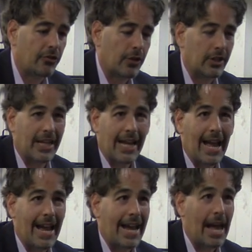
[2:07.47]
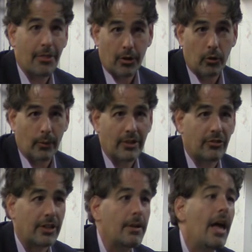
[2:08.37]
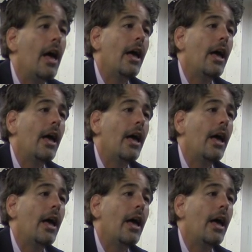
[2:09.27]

strictly an ethical reason.